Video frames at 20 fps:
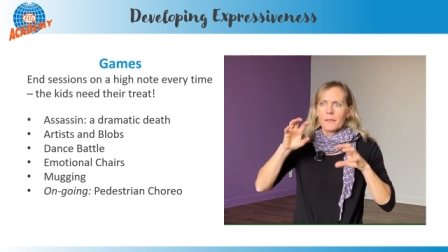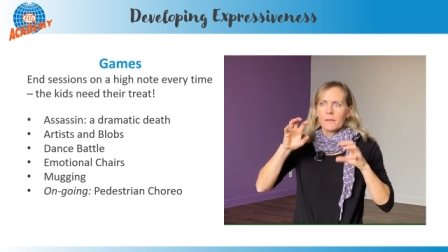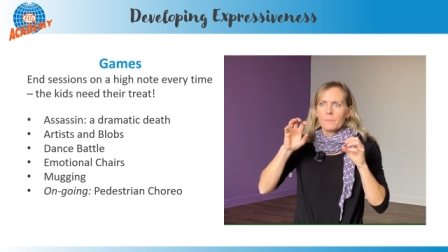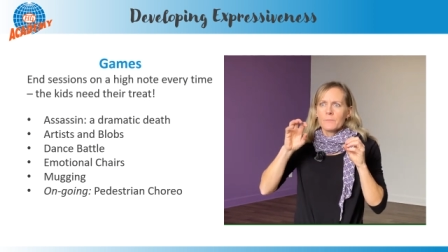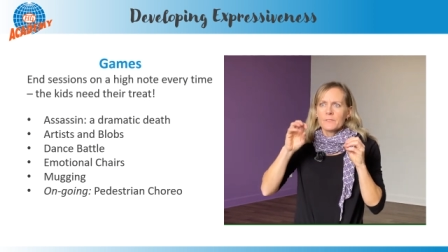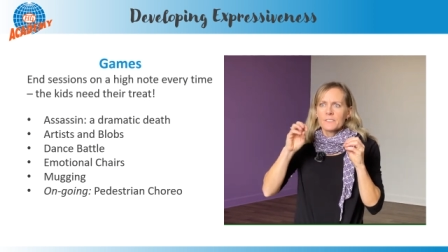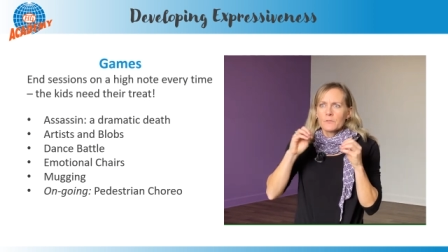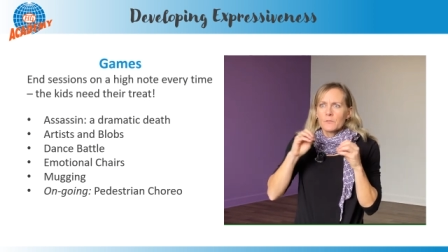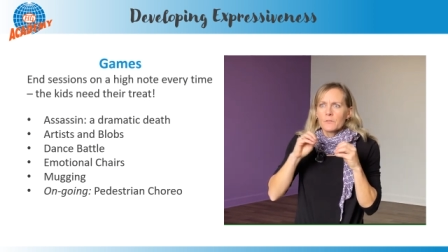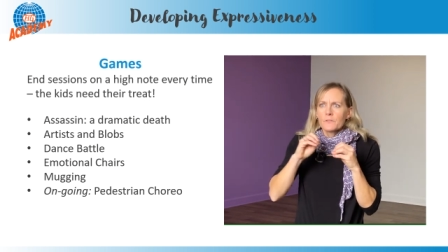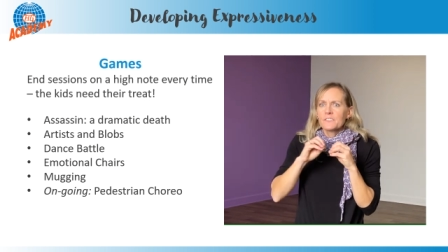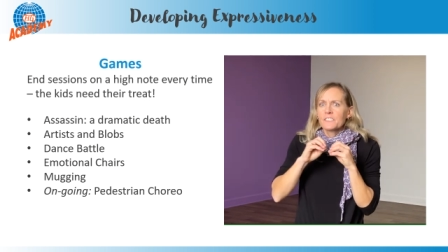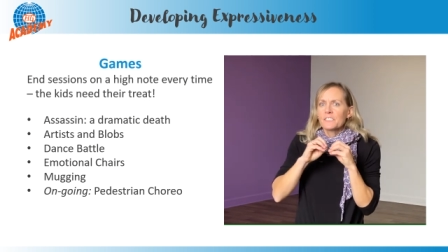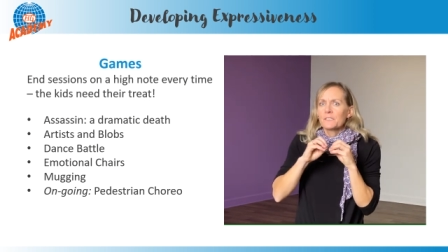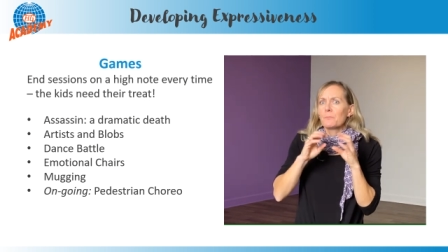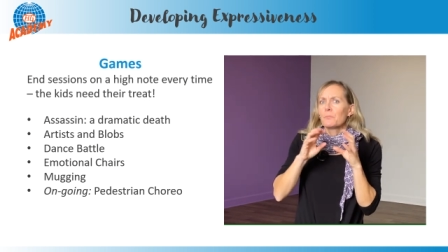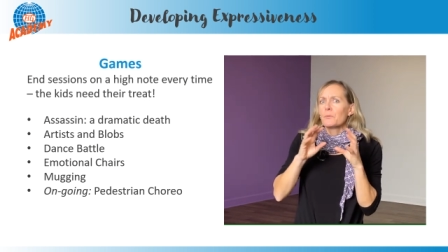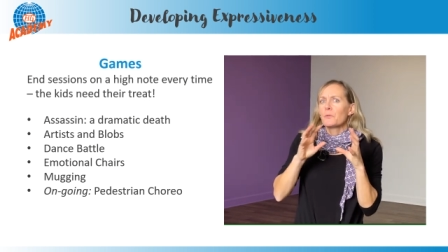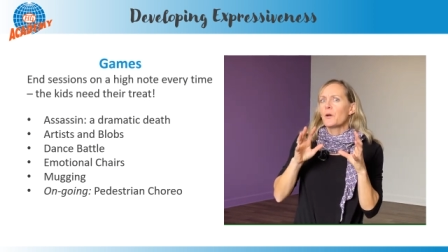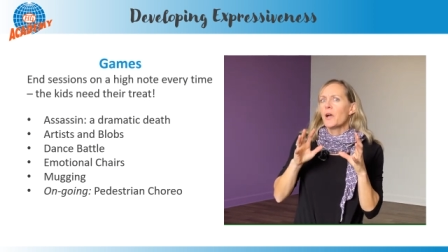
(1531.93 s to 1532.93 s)
sort of
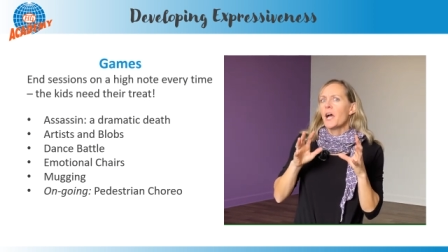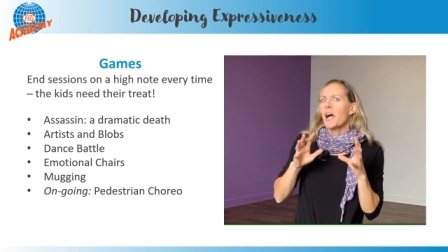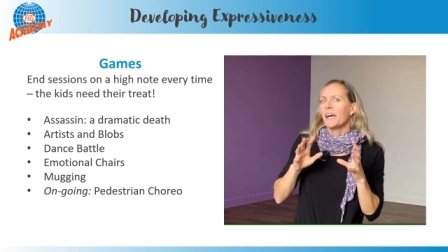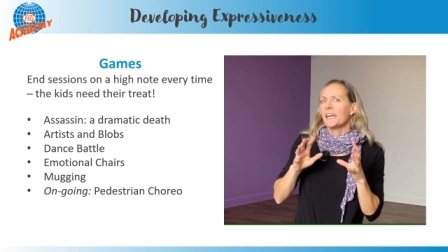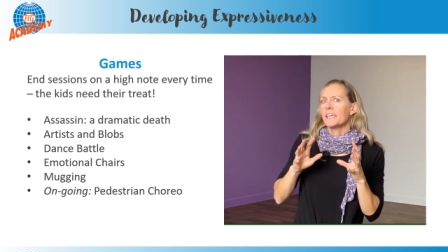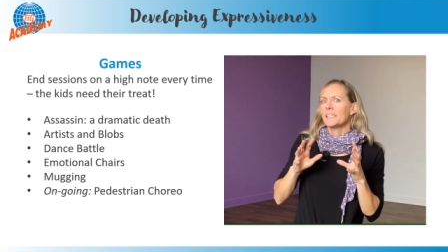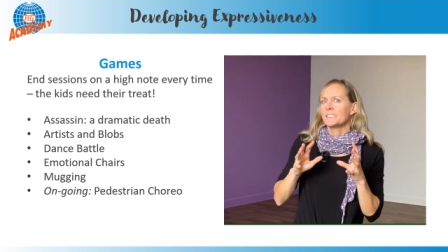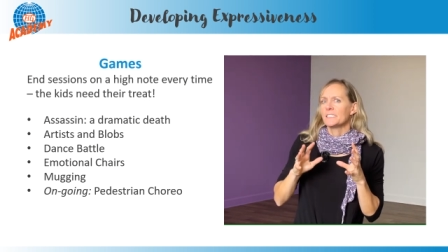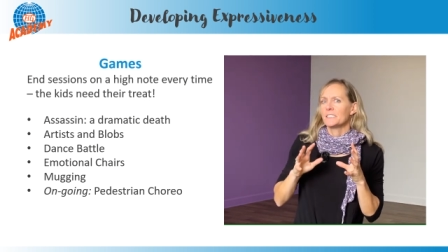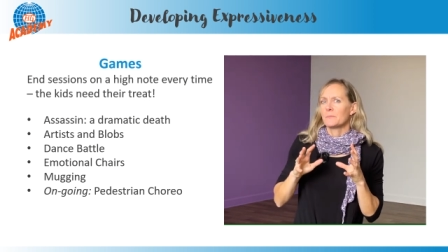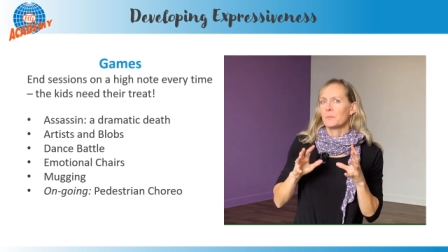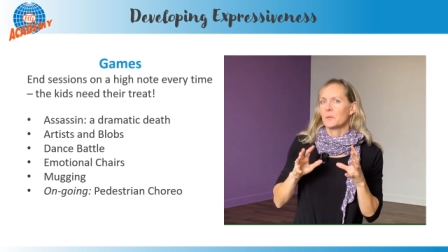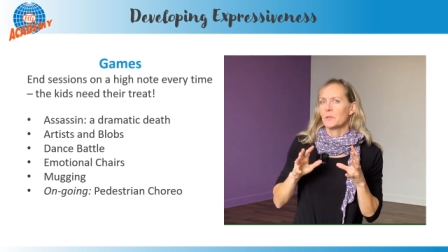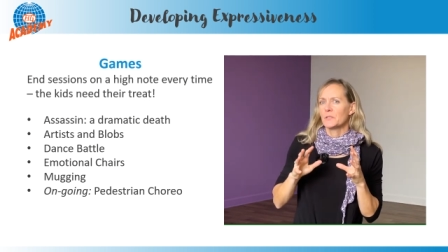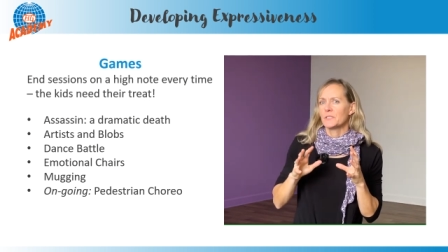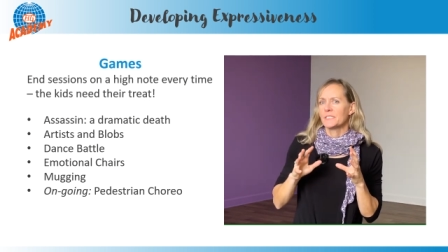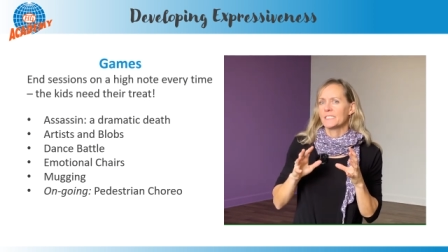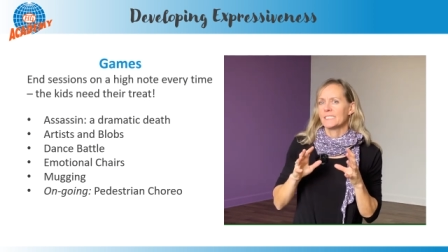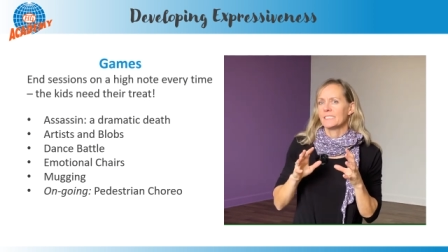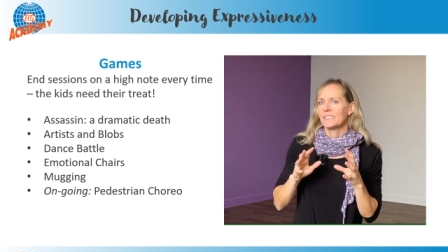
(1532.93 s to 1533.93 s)
surprise the
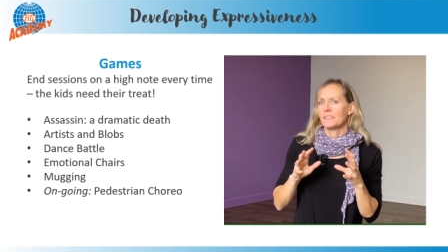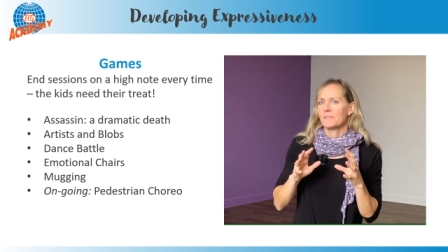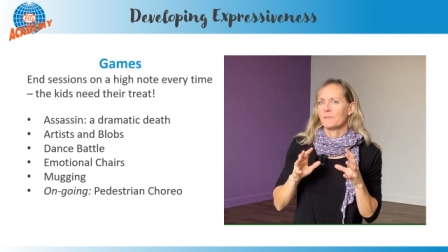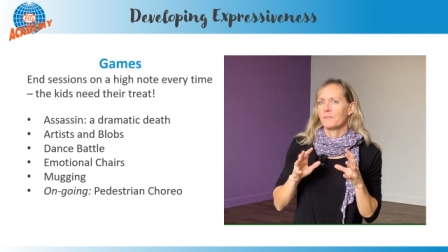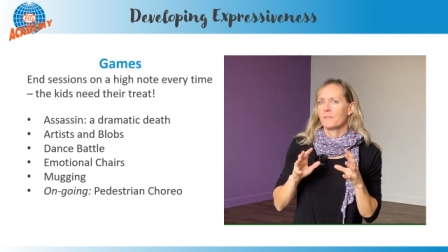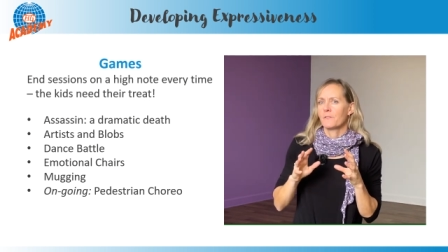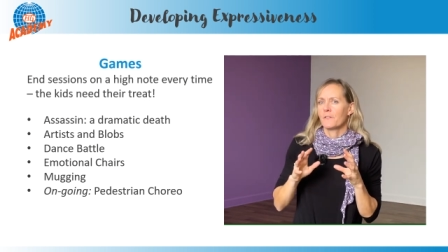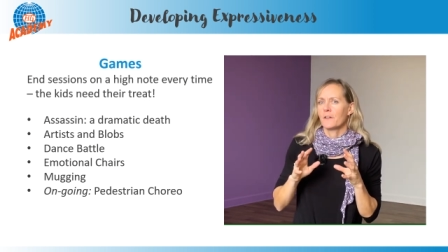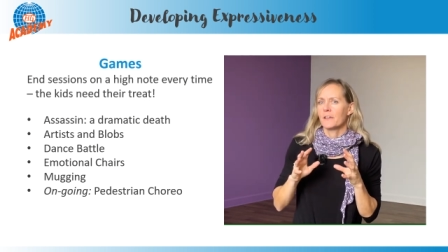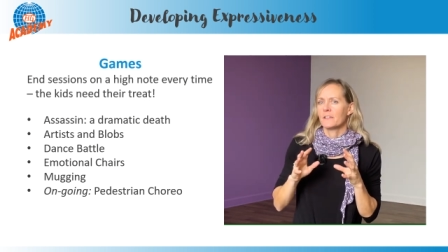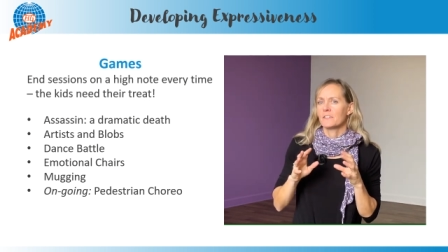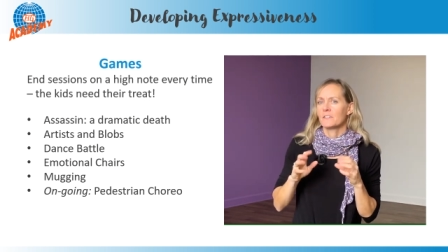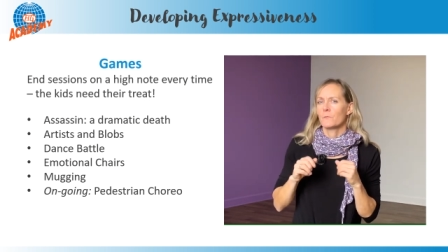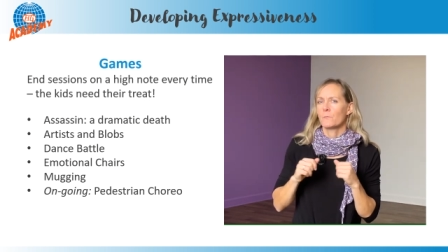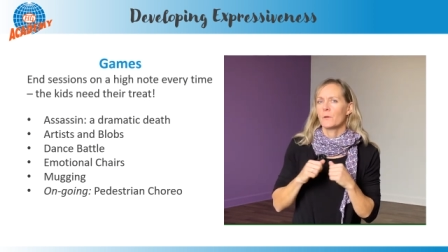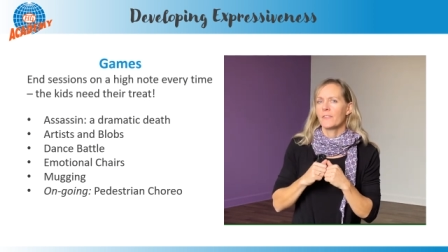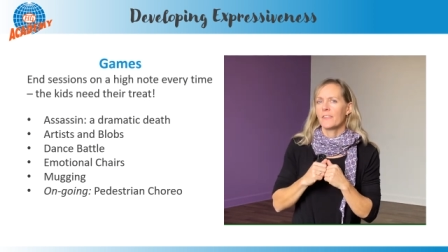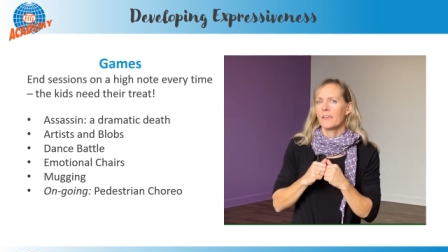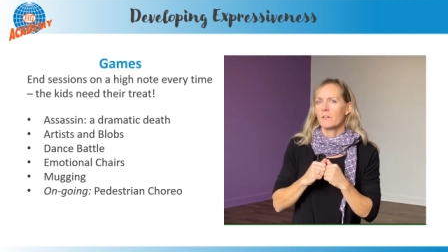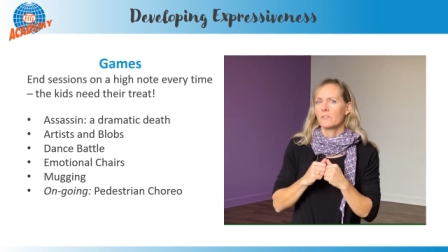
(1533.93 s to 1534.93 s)
person in front
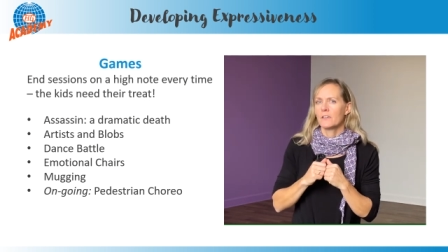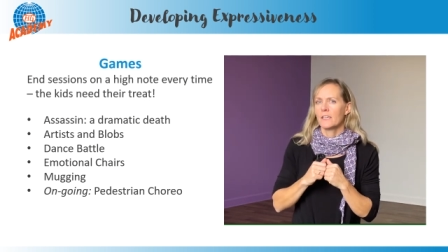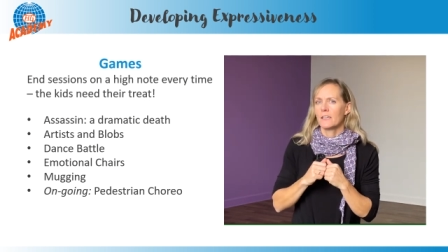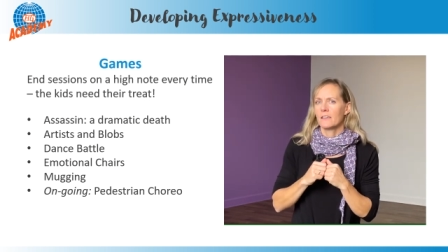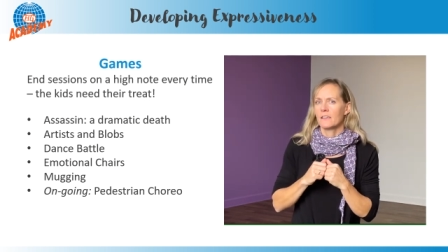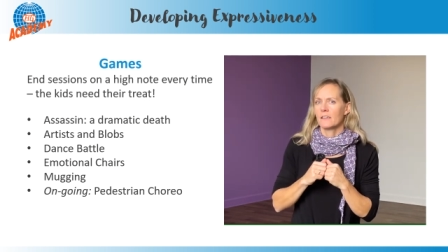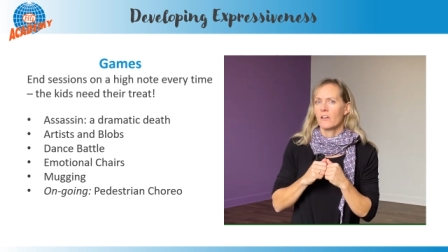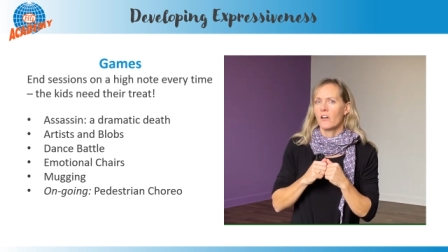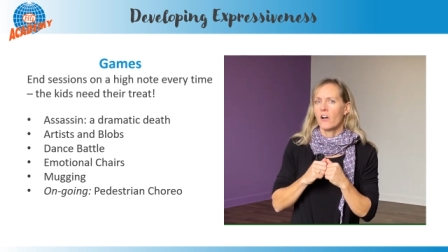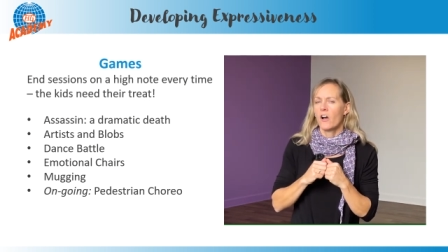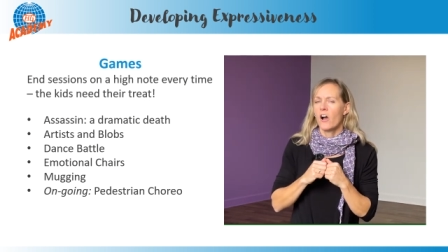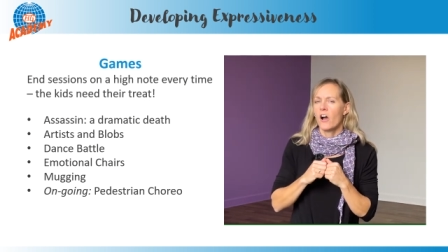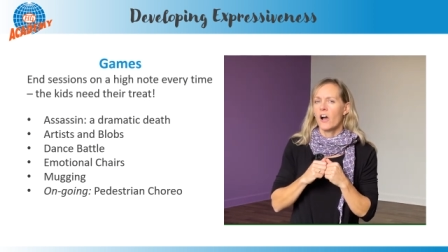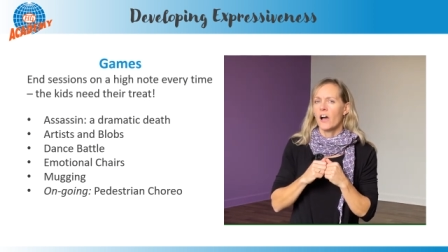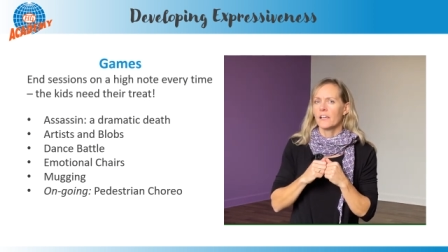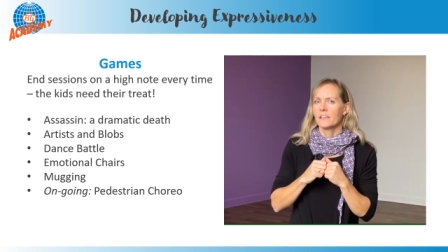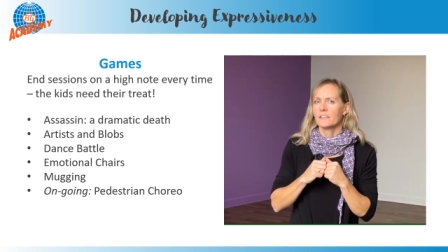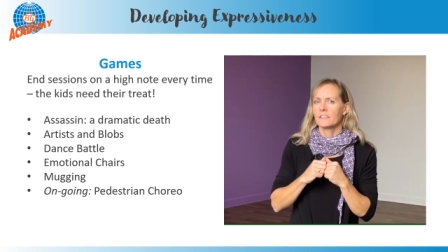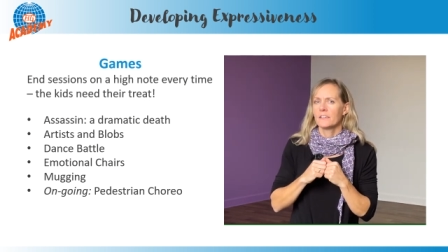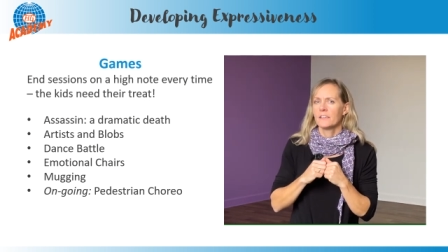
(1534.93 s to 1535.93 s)
without getting
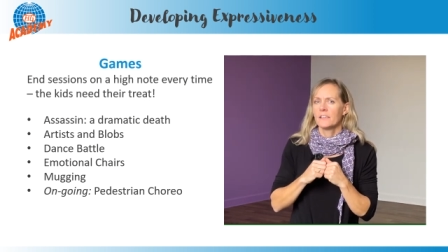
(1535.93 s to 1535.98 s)
caught.